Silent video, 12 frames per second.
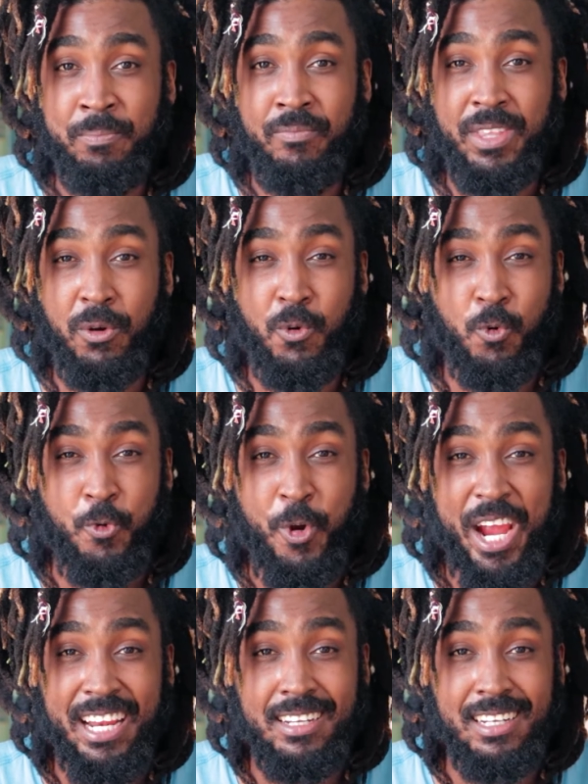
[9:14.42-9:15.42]
They were
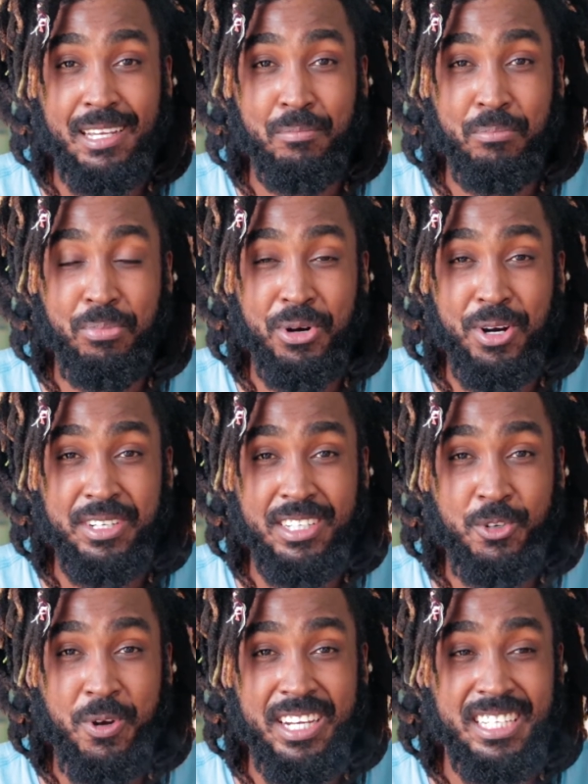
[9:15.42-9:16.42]
red, like
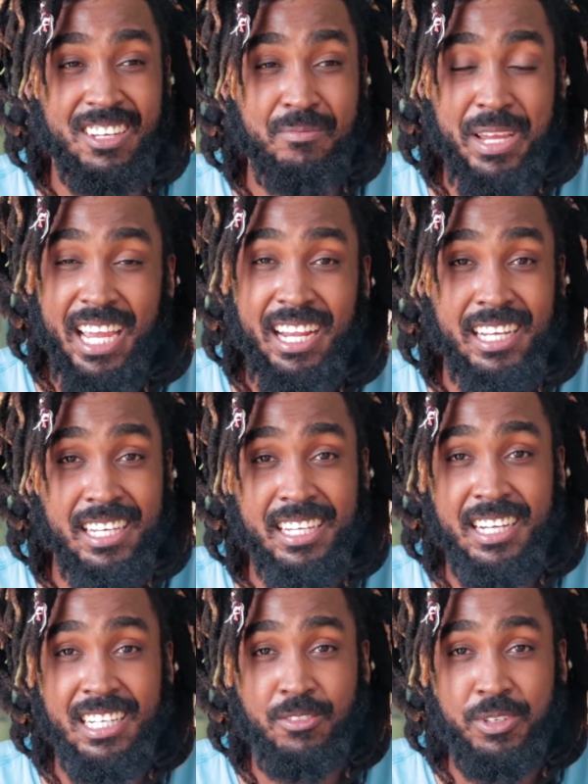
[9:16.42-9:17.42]
burning red. It gave me a headache
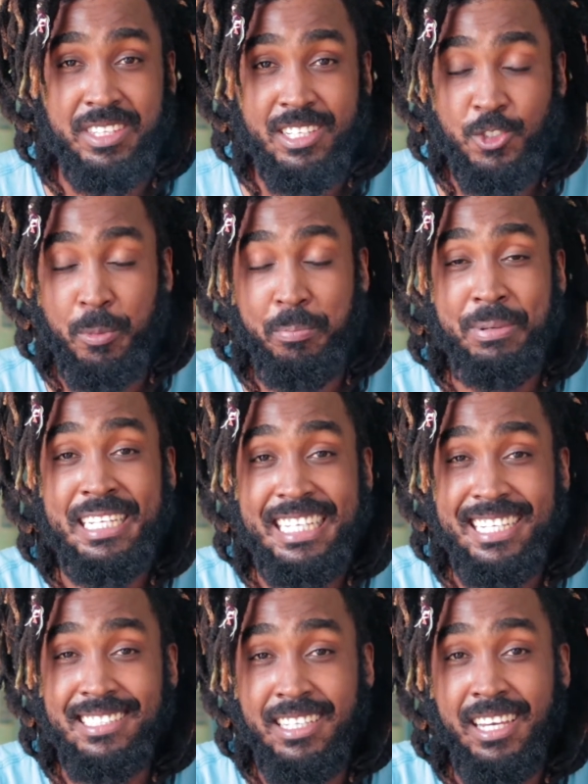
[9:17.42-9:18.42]
and everything. So
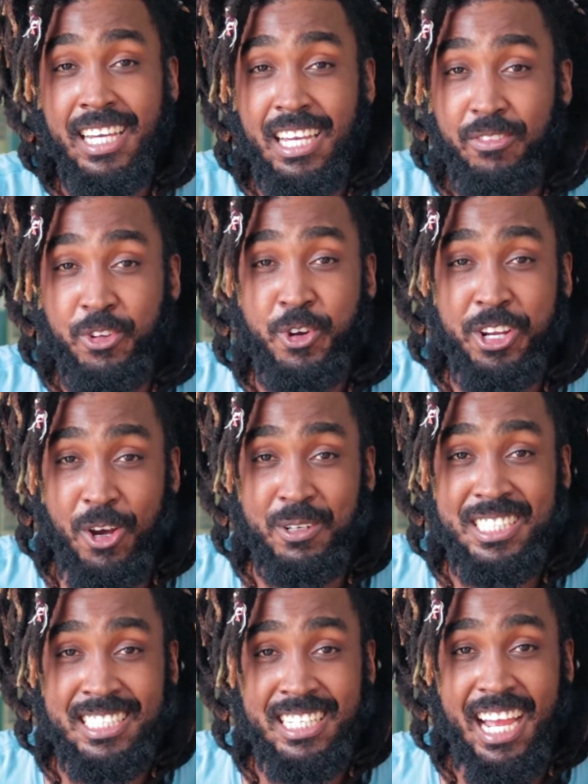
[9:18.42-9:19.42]
please, if you're going
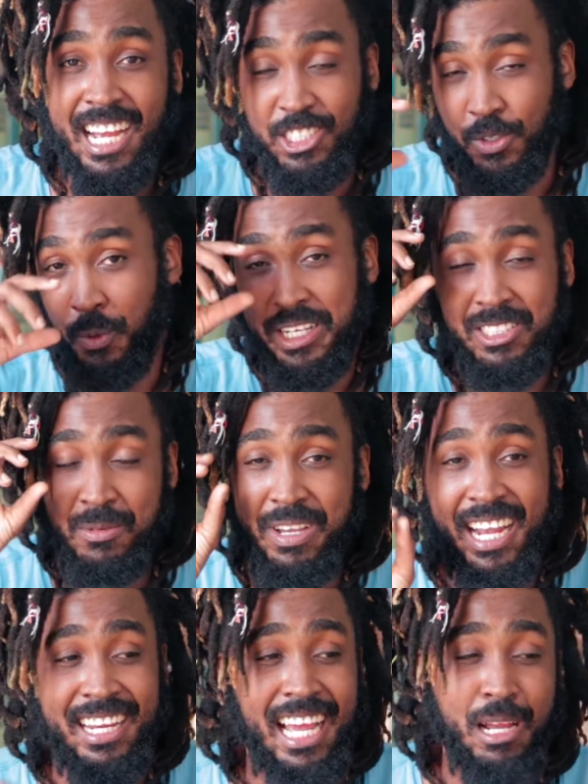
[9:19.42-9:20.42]
out in the ash, wear some
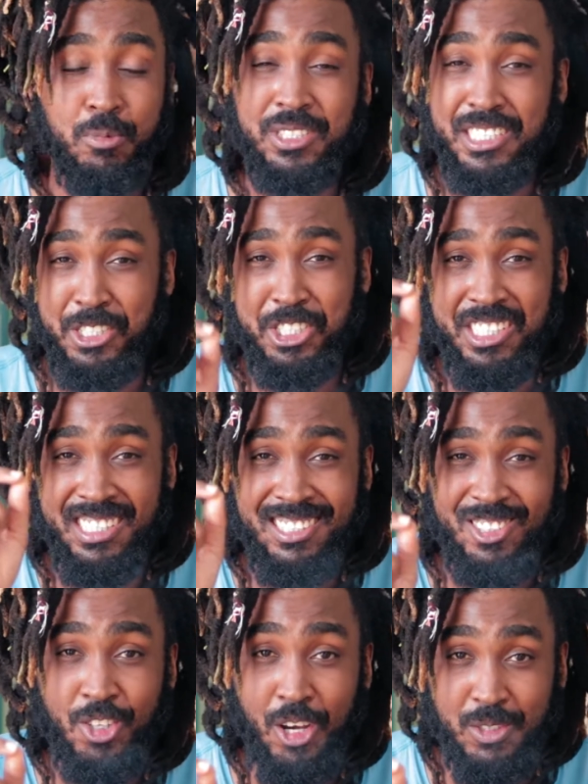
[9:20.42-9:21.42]
kind of eye protection. It
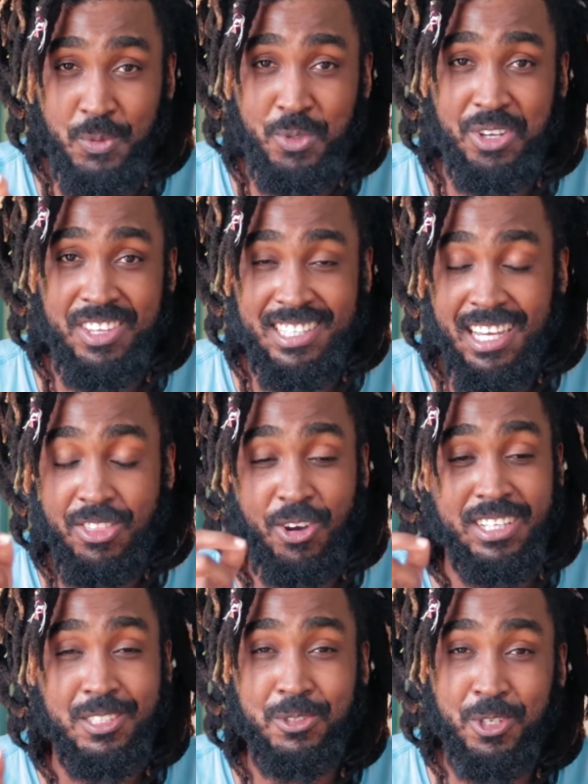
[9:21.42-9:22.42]
is not worth it. I
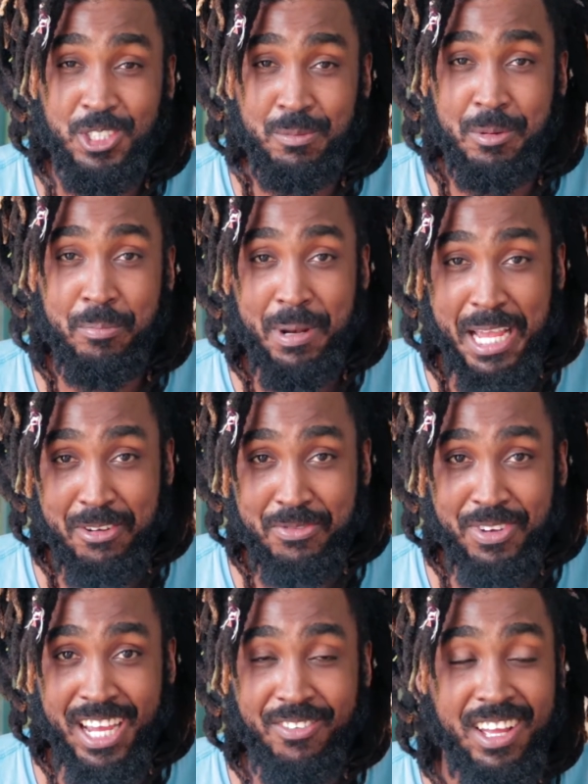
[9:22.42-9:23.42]
thought I was going to be blind
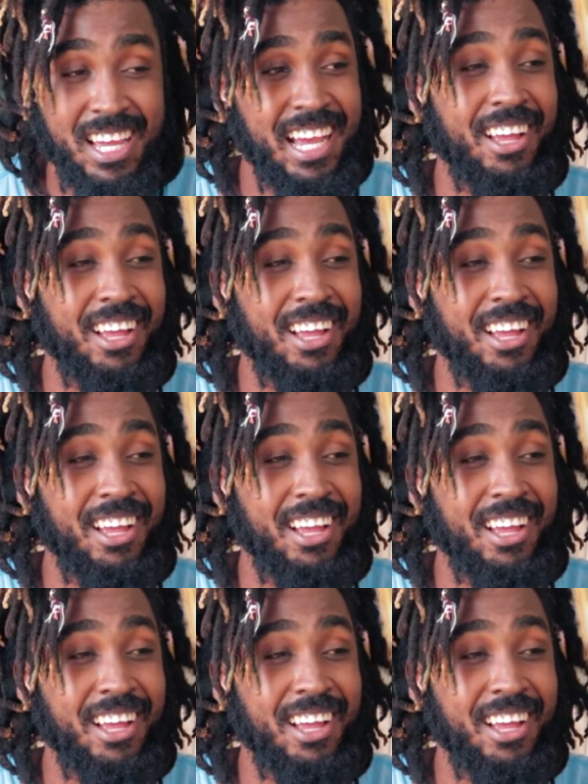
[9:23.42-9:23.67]
forever.